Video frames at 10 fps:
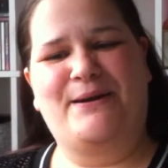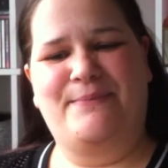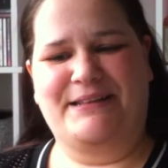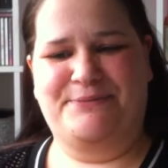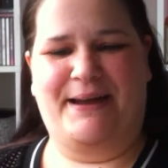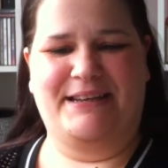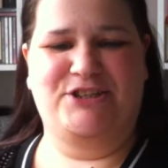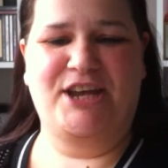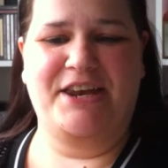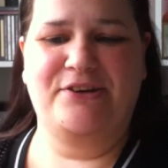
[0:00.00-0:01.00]
welcome back to my
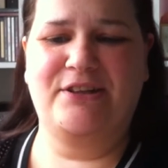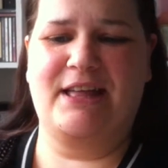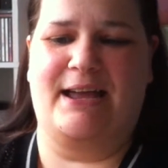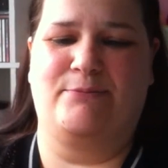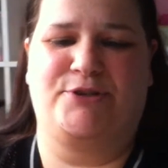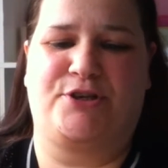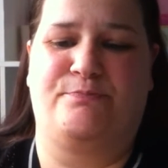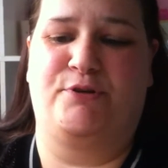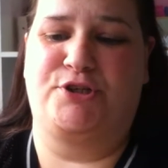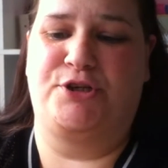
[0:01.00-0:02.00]
channel. I'm just
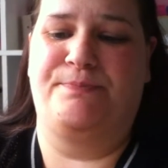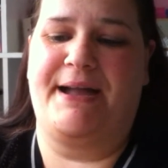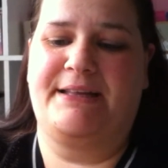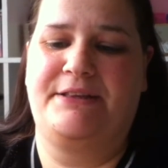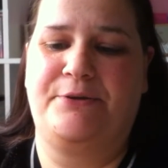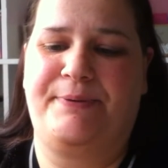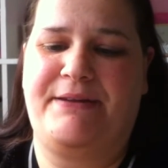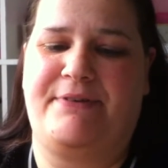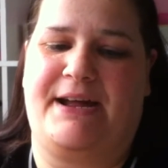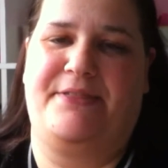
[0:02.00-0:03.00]
going to push you back a little
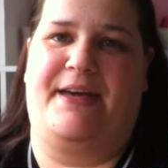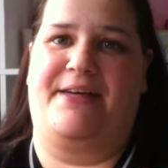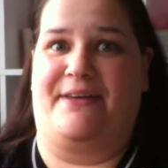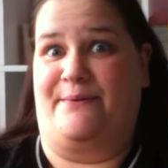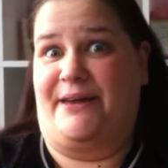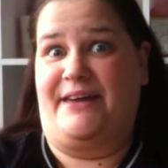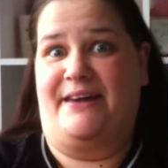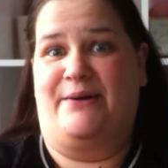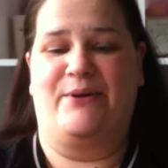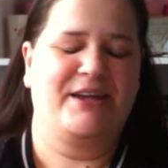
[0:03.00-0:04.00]
bit. Right there, there we
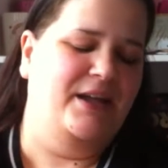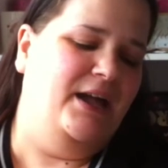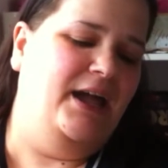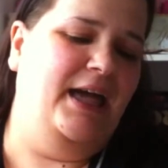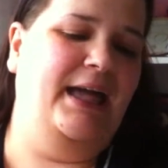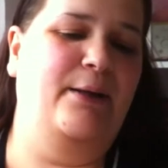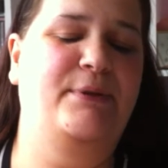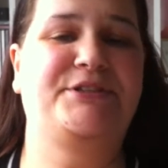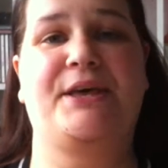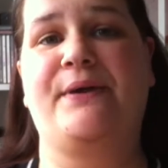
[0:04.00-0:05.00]
go. Um,
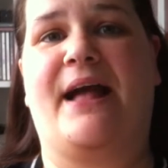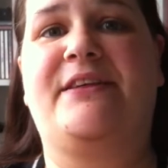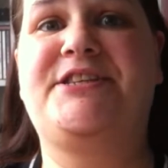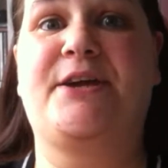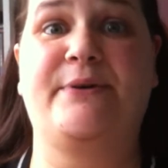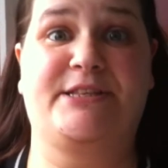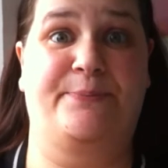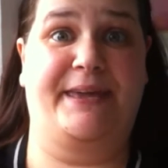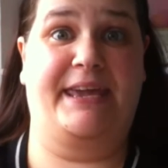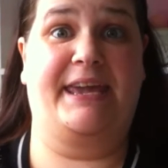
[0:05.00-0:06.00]
so yeah, this is going to
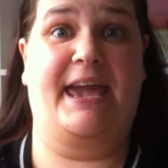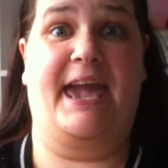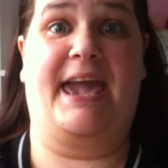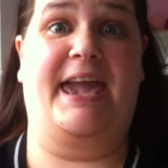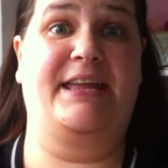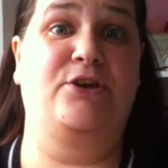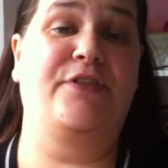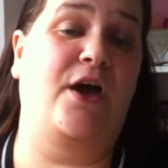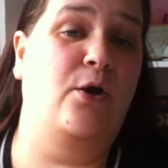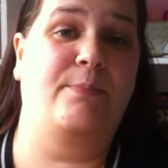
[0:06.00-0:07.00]
be
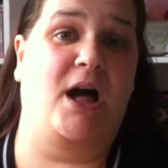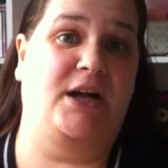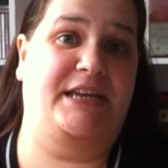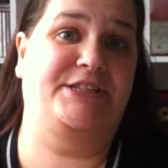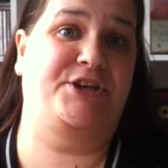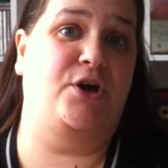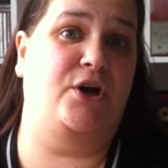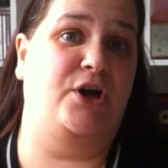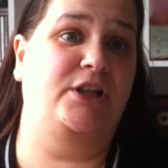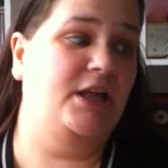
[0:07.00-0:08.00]
another Home Bargains
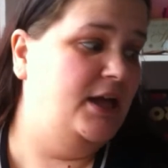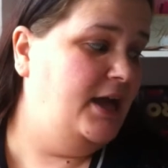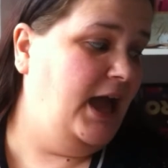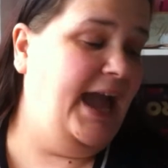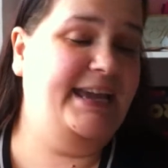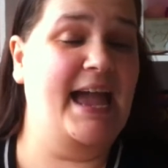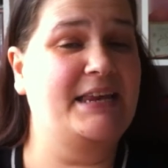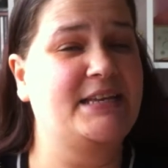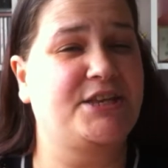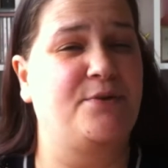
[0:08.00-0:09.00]
haul.
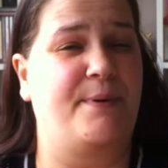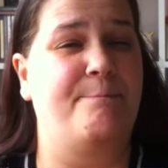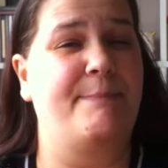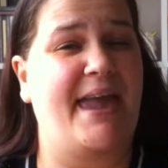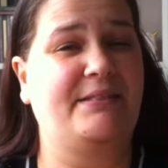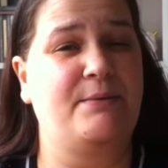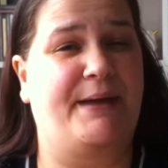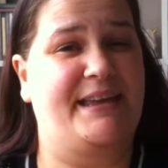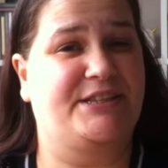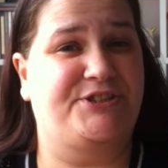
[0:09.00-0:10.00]
Again, it's going to be mainly
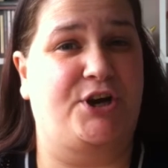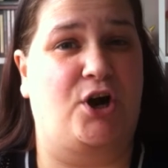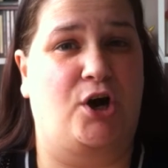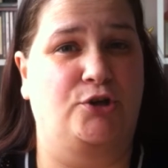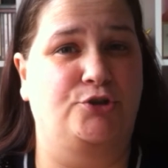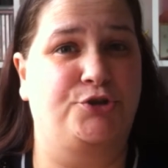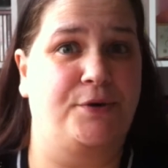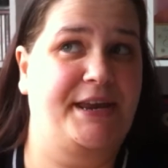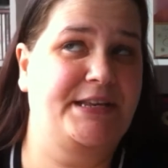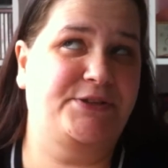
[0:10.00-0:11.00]
based on
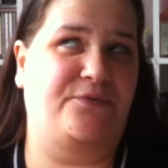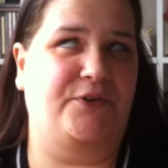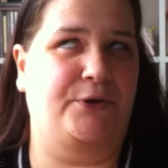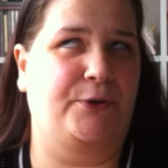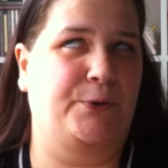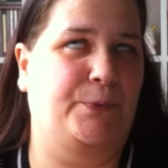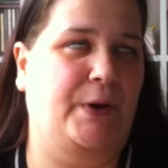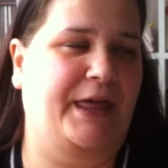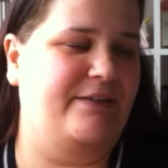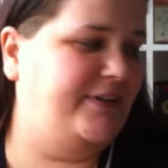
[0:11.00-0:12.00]
treats, food,
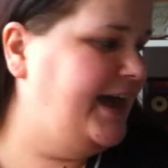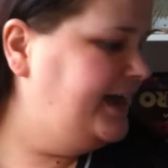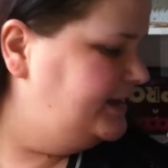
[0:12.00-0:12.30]
whatever.